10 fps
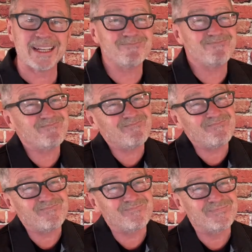
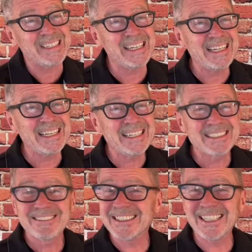Mm,
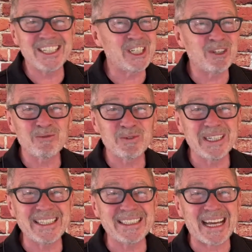no,
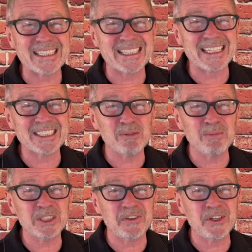really not, not so
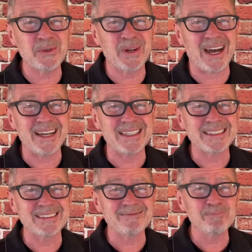much for you guys.